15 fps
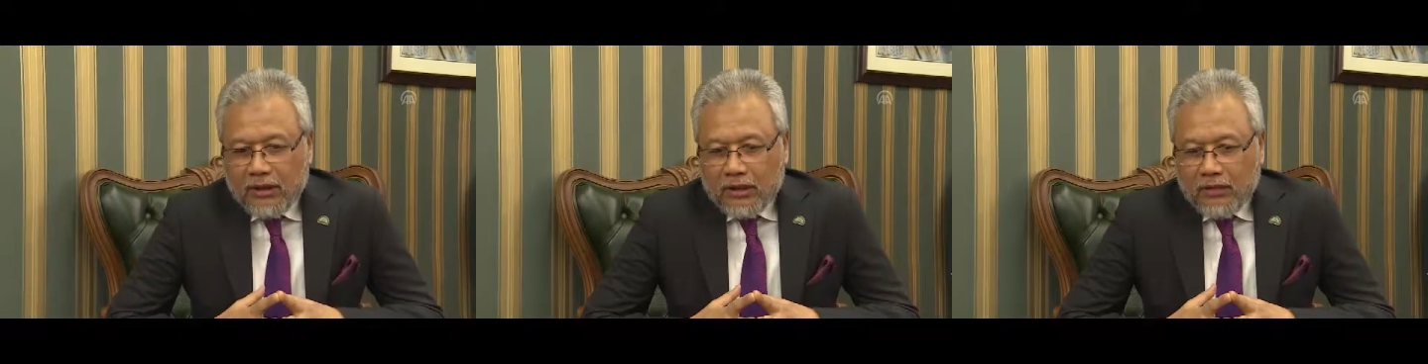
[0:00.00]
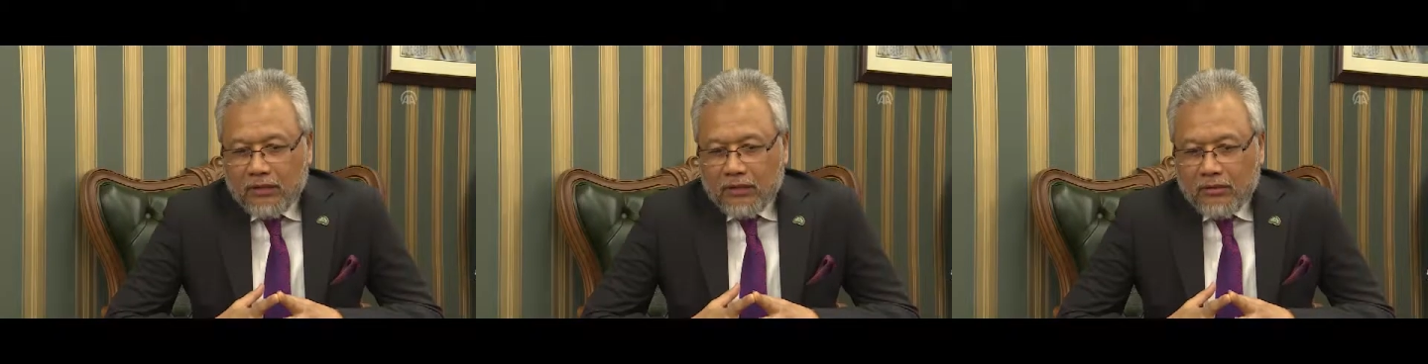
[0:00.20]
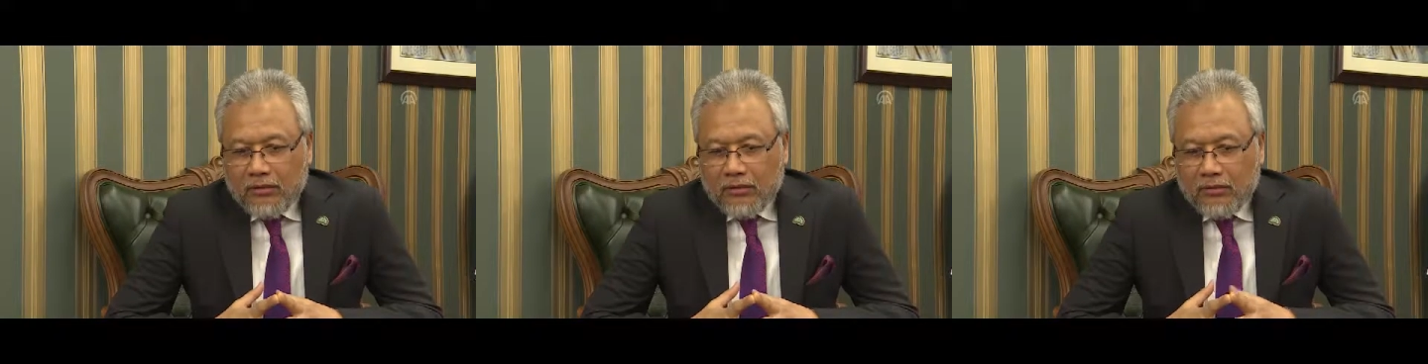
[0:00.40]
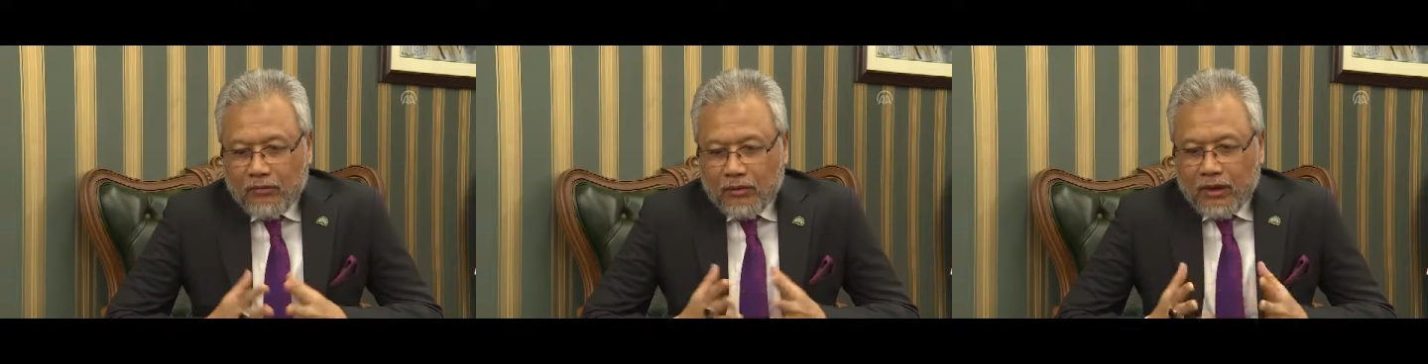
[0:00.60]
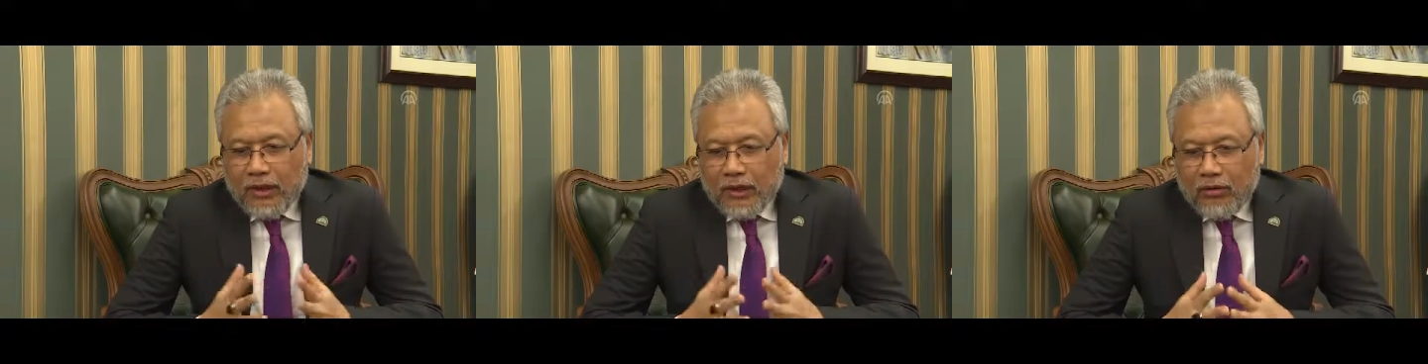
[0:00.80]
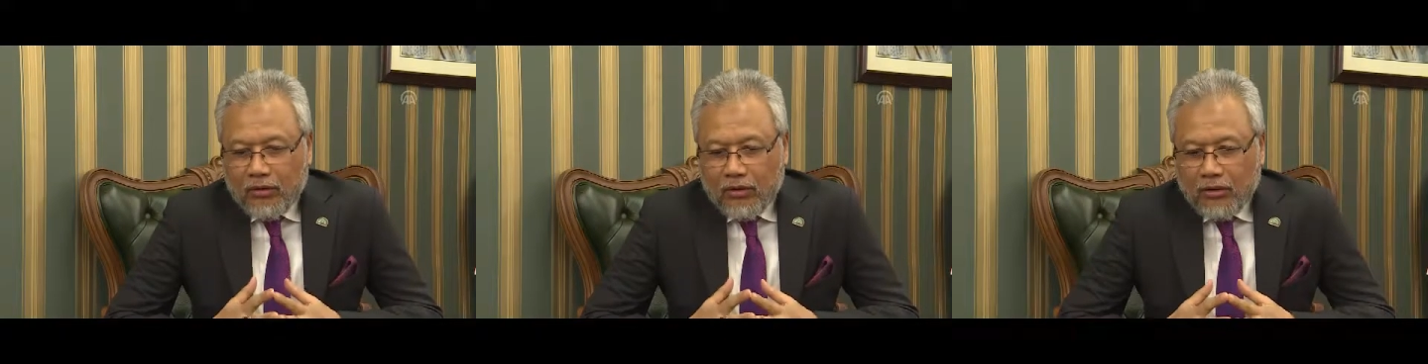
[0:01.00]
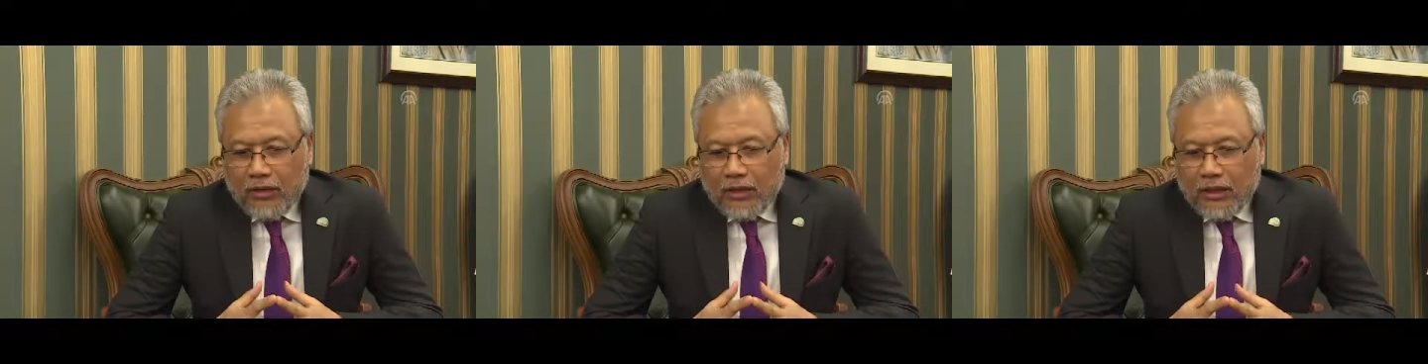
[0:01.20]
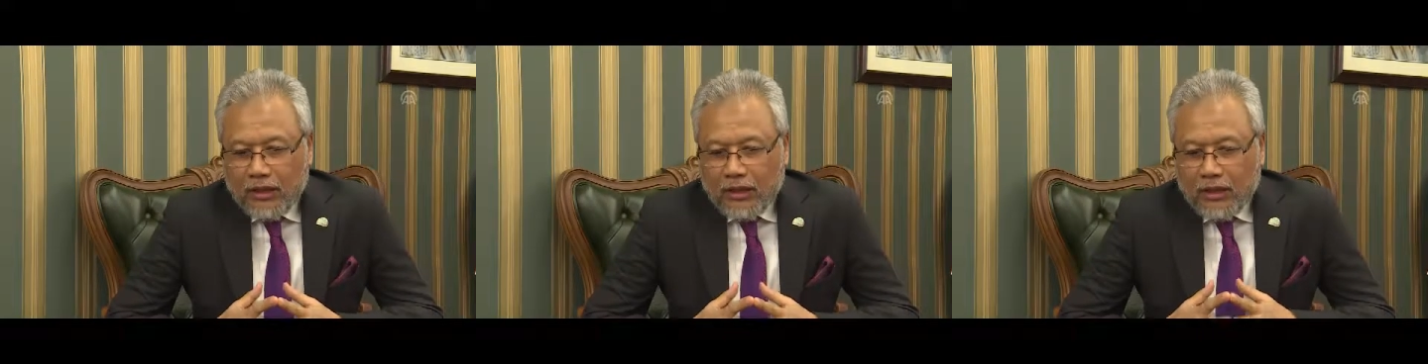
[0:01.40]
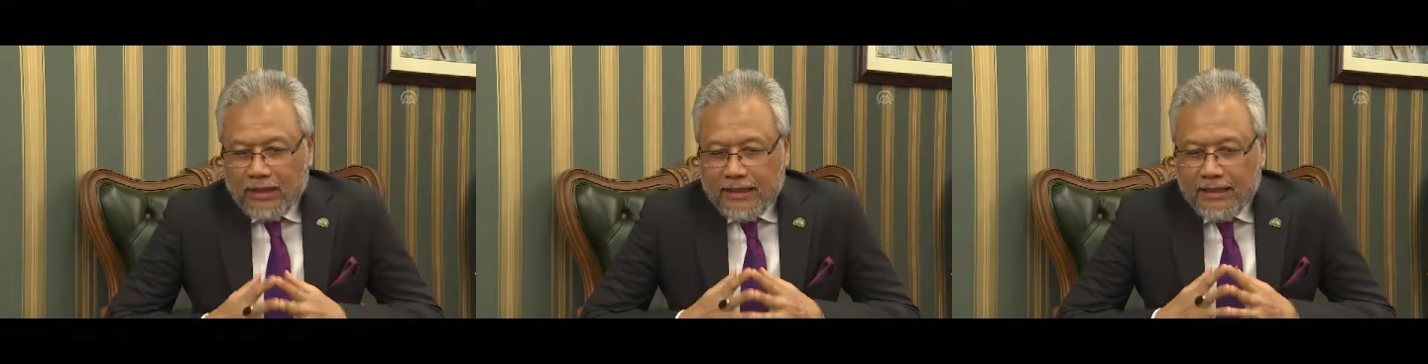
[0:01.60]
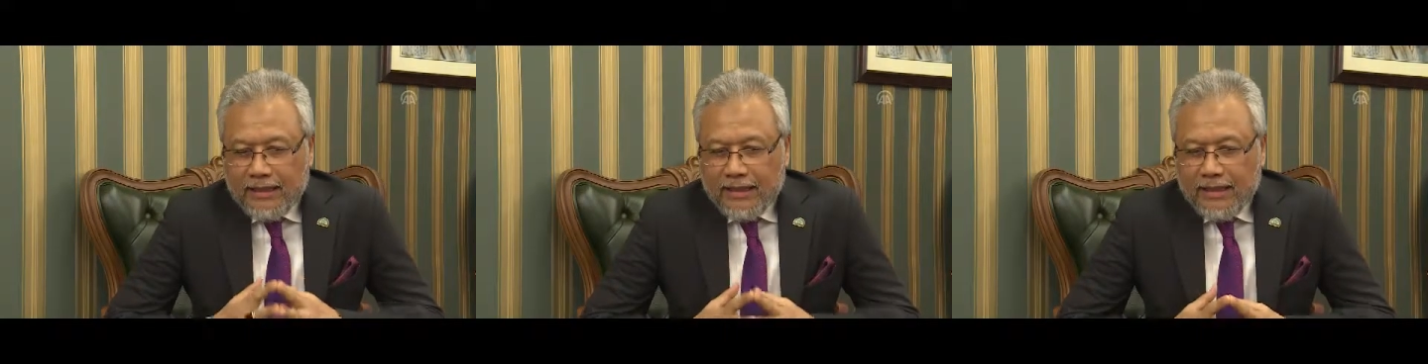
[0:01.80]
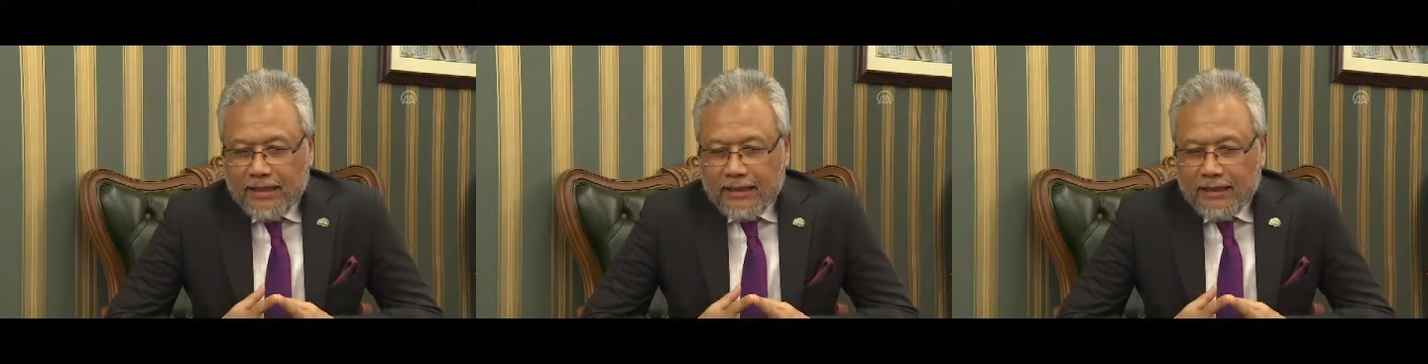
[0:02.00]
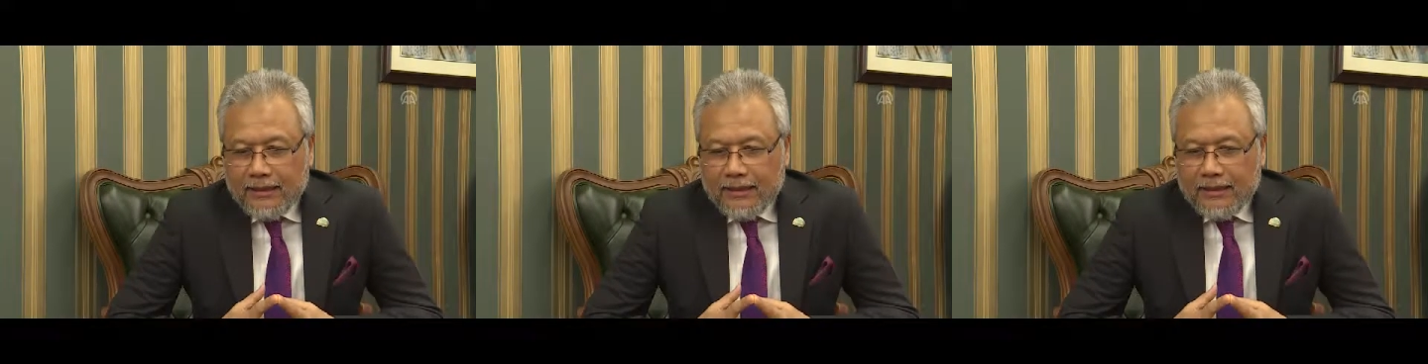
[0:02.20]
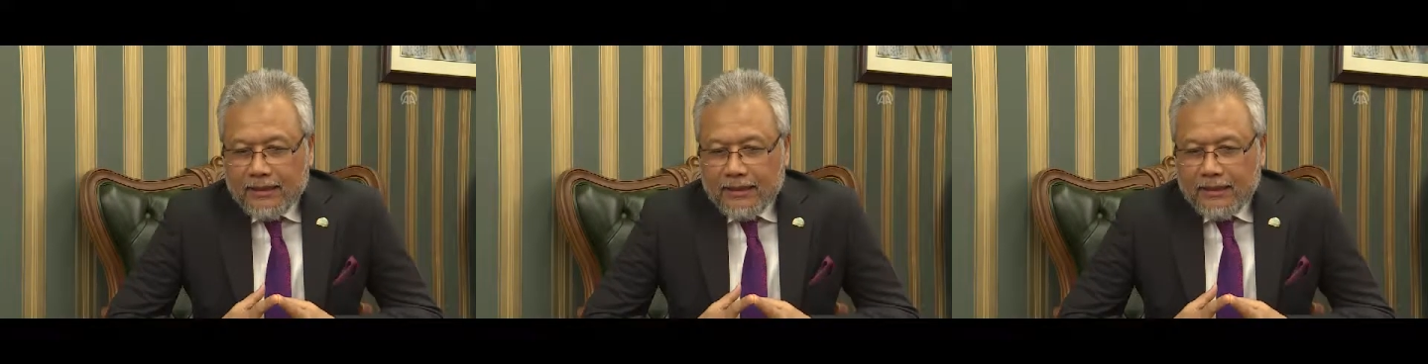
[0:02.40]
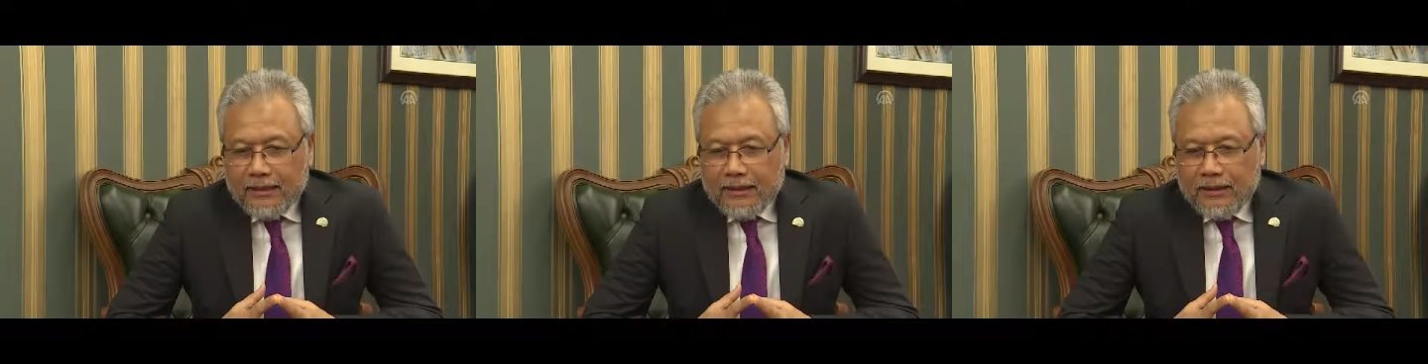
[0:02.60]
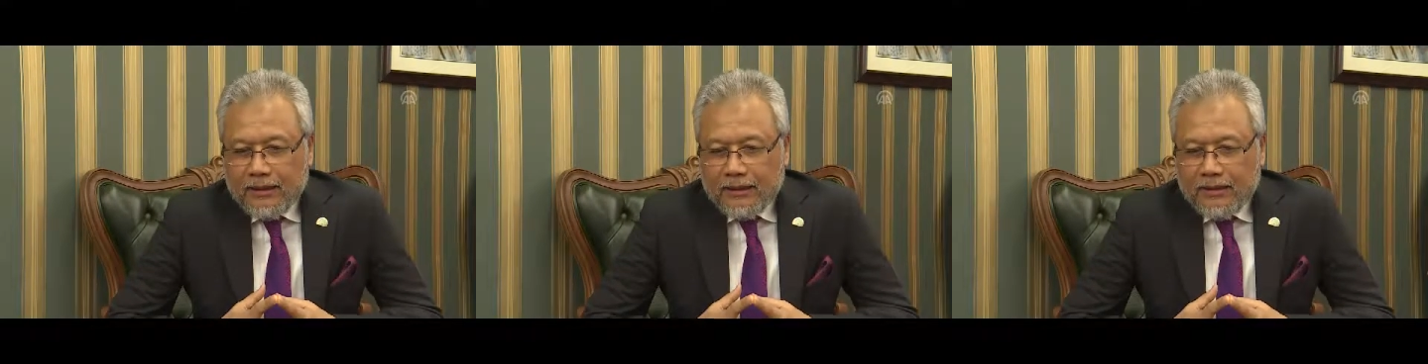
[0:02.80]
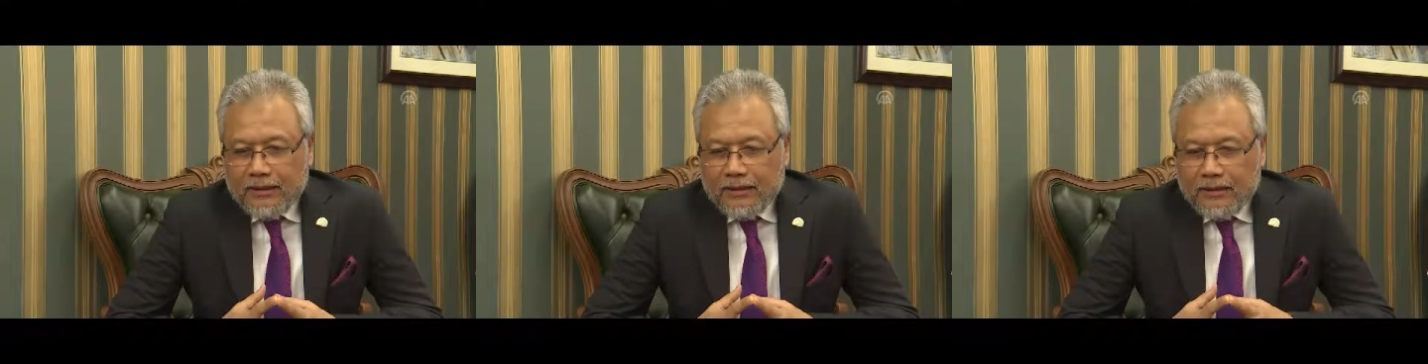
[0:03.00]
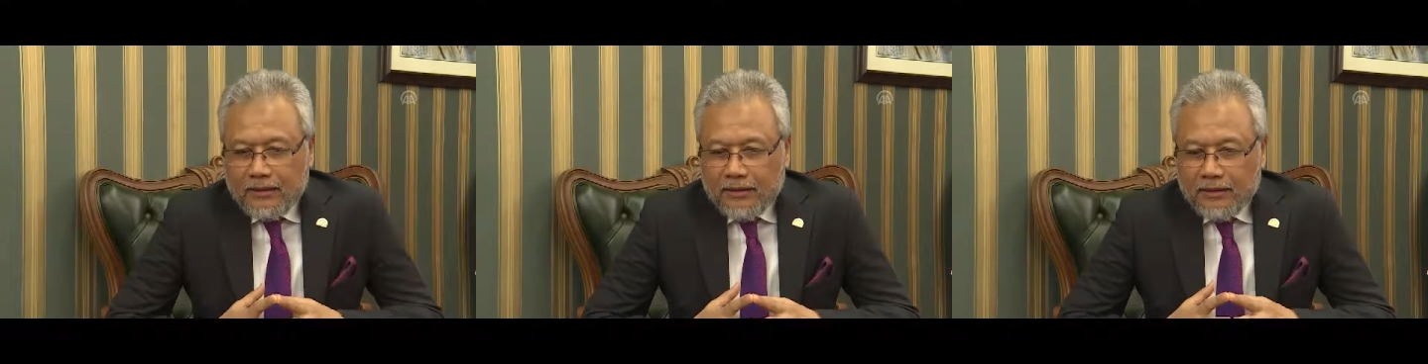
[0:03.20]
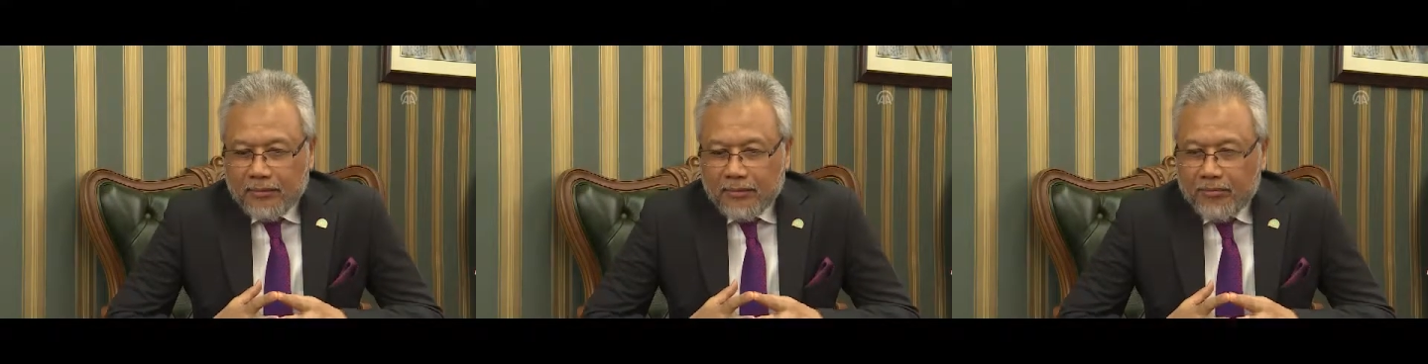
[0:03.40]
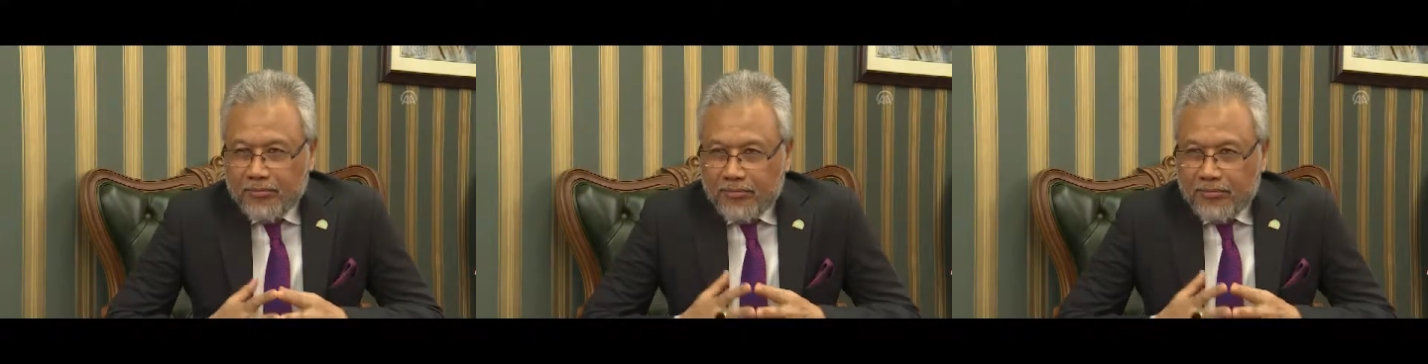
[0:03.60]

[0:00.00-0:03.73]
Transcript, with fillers: uh, of what they call a D eight uh, uh,